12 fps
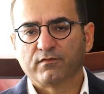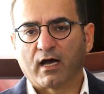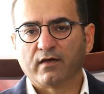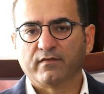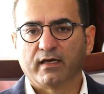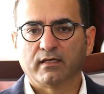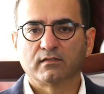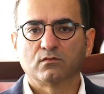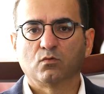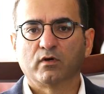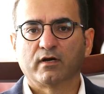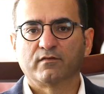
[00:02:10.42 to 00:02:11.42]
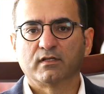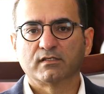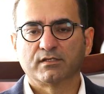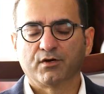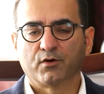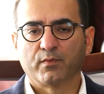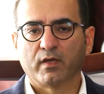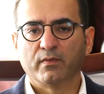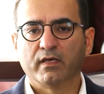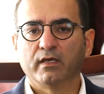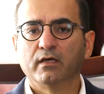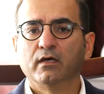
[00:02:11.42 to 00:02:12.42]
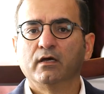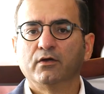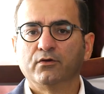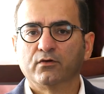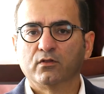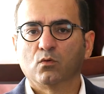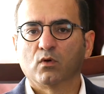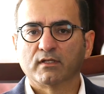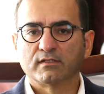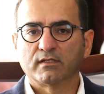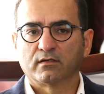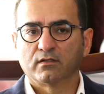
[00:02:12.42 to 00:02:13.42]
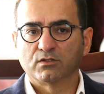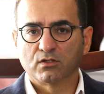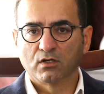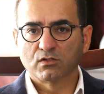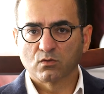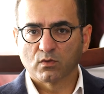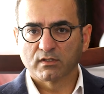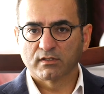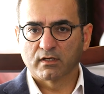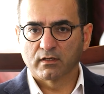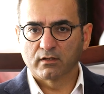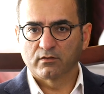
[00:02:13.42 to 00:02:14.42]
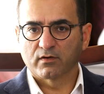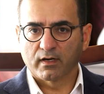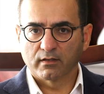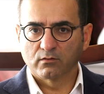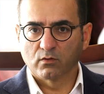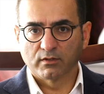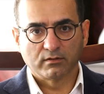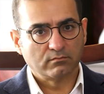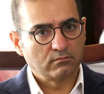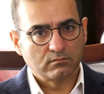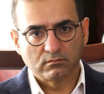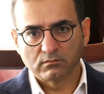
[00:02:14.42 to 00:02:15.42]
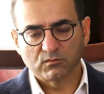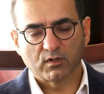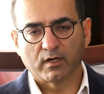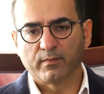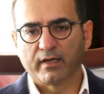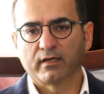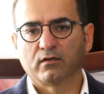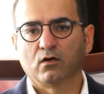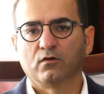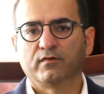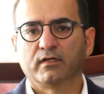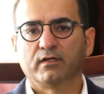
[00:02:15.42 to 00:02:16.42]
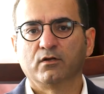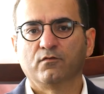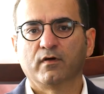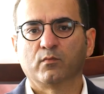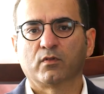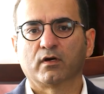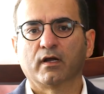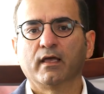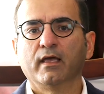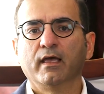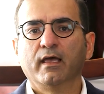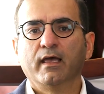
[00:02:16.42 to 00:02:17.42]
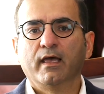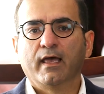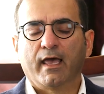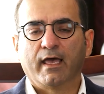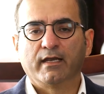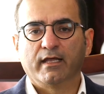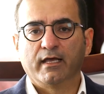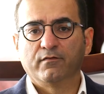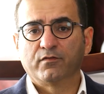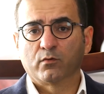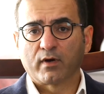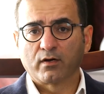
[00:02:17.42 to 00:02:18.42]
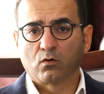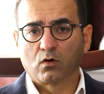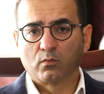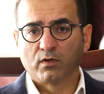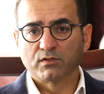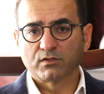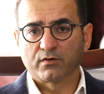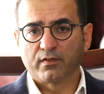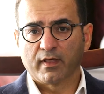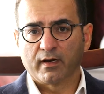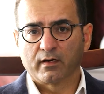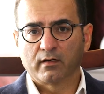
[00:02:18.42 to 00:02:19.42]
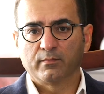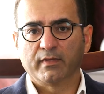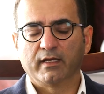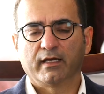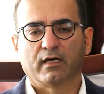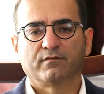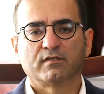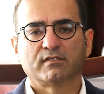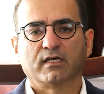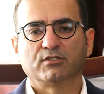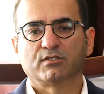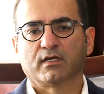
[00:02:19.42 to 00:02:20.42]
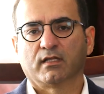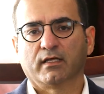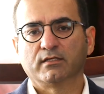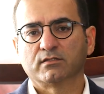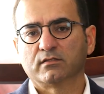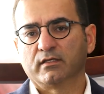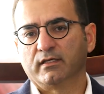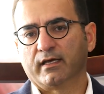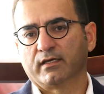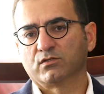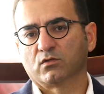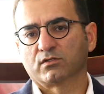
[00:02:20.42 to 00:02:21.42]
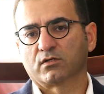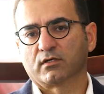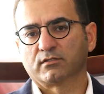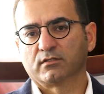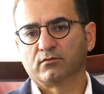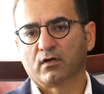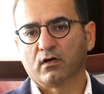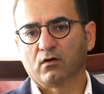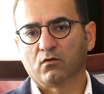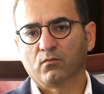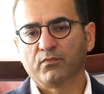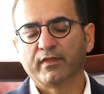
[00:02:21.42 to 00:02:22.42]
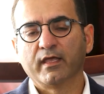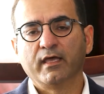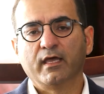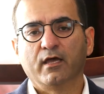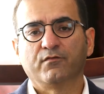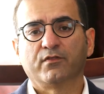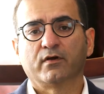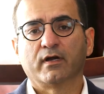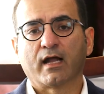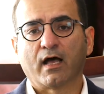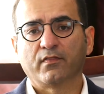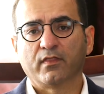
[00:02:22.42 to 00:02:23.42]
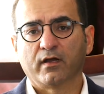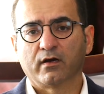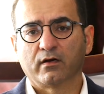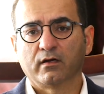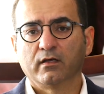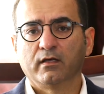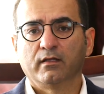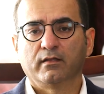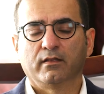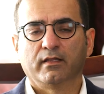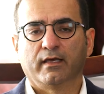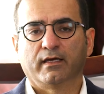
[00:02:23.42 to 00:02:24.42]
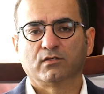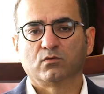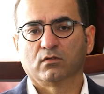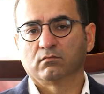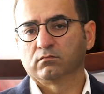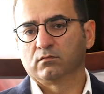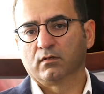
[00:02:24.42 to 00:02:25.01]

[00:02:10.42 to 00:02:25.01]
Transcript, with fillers: five eggs, whatever the scenario may be, you're the ones that are the chosen ones that are trying, going to try to make a go of it in November. And if the right hormones are there, meaning FSH and LH, the eggs will start to grow. If they're not there, then the eggs will